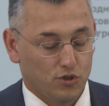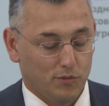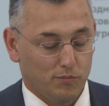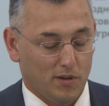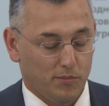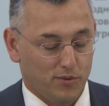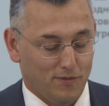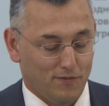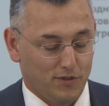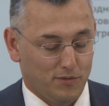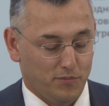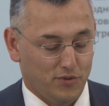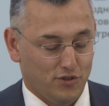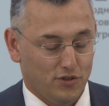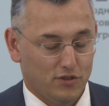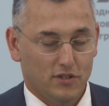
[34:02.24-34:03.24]
and
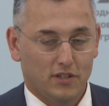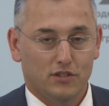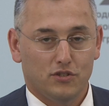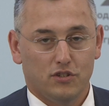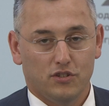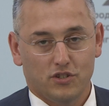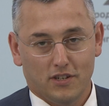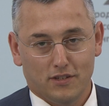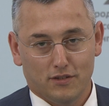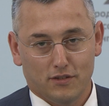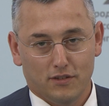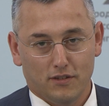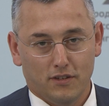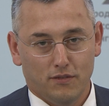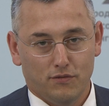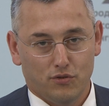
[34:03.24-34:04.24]
the legal
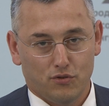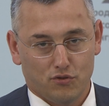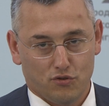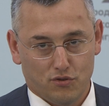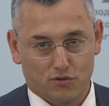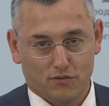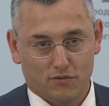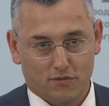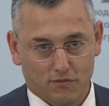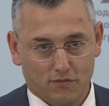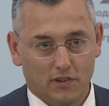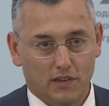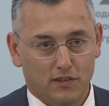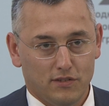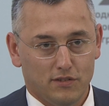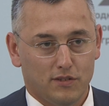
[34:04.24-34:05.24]
manual
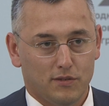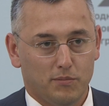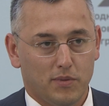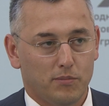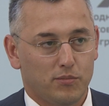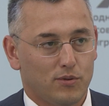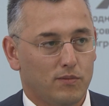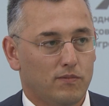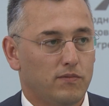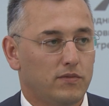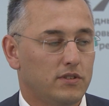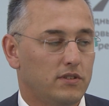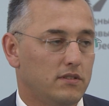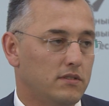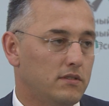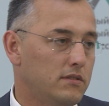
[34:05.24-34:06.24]
for it.
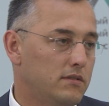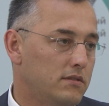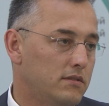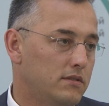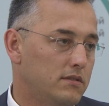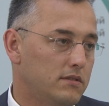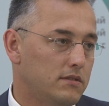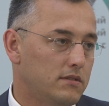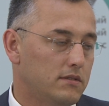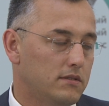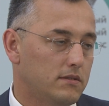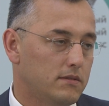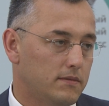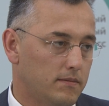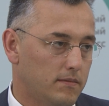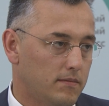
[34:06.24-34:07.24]
Do
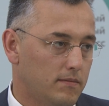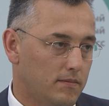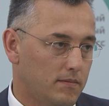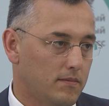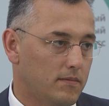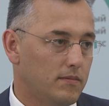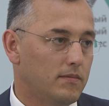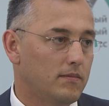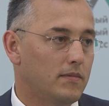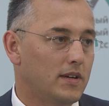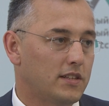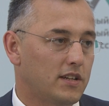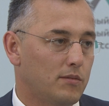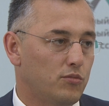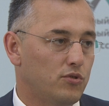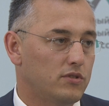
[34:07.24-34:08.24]
estimate it now, do
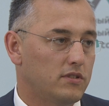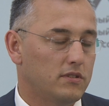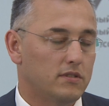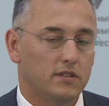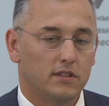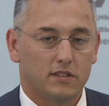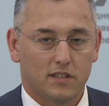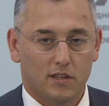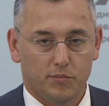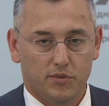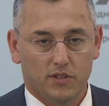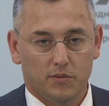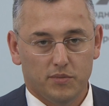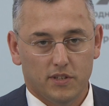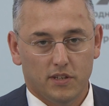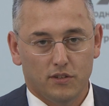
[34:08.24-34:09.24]
assess it now, and
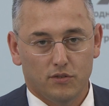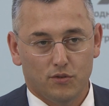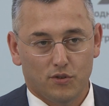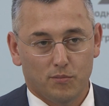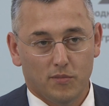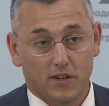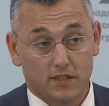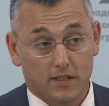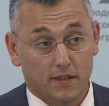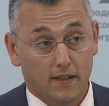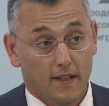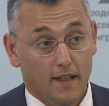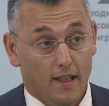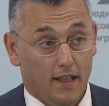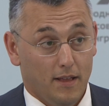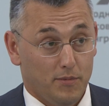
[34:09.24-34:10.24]
see
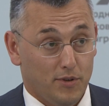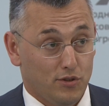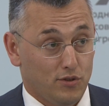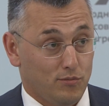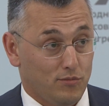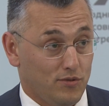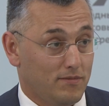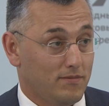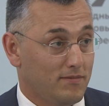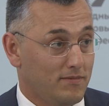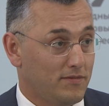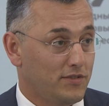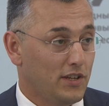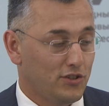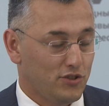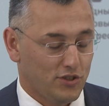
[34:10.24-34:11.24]

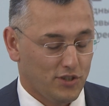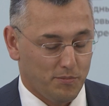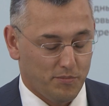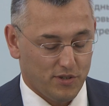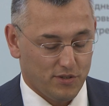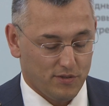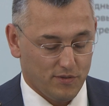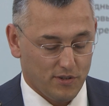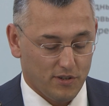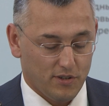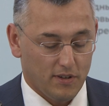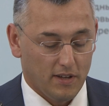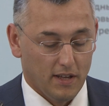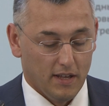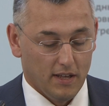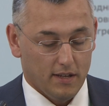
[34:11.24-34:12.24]
how it works with you.
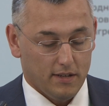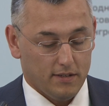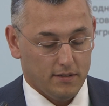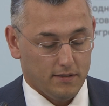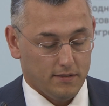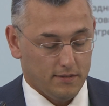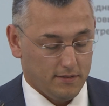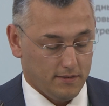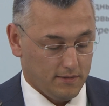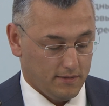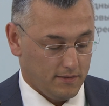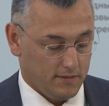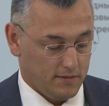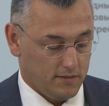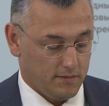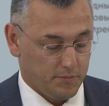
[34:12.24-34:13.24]
So we do
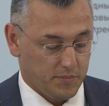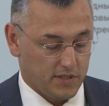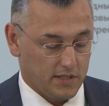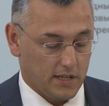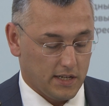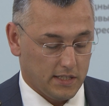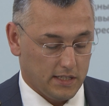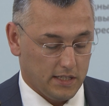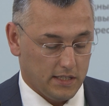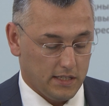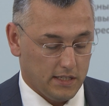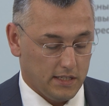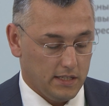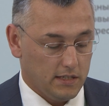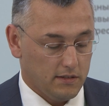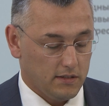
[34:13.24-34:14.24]
encourage you
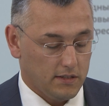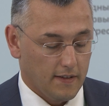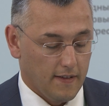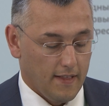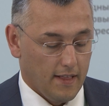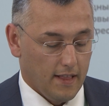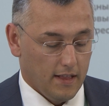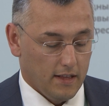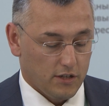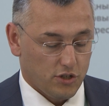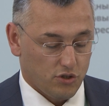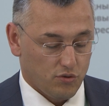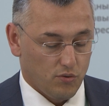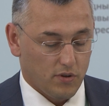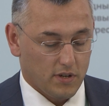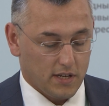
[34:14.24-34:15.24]
to do it
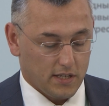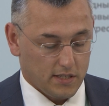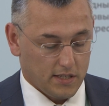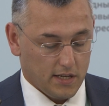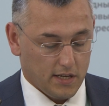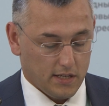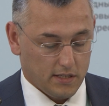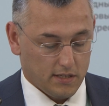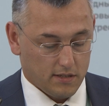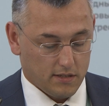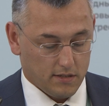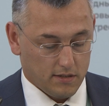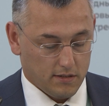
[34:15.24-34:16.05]
as soon as possible.